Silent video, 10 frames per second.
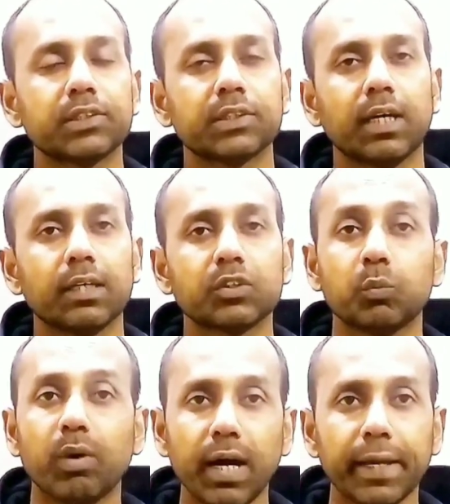starch.
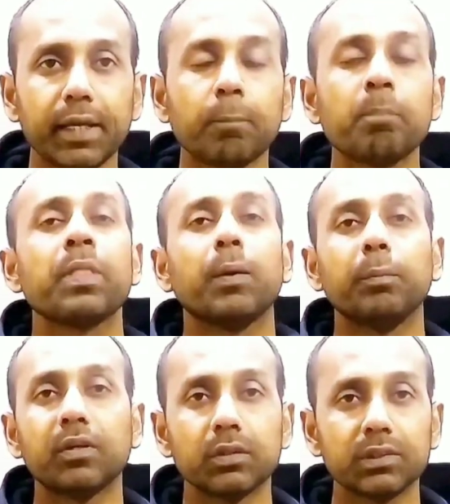Why?
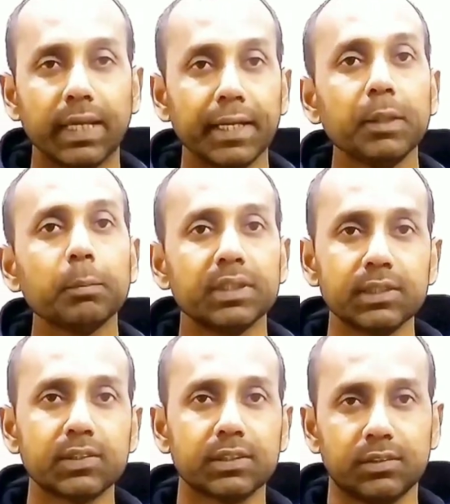Because
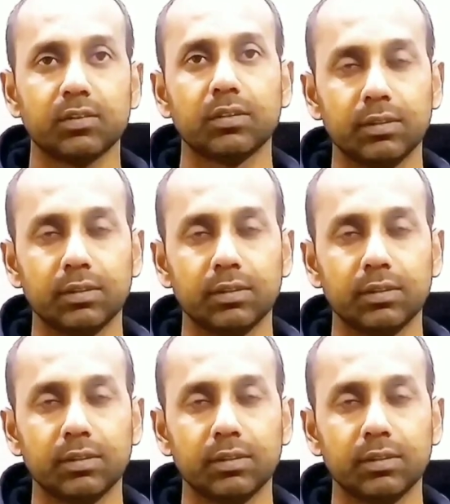animals,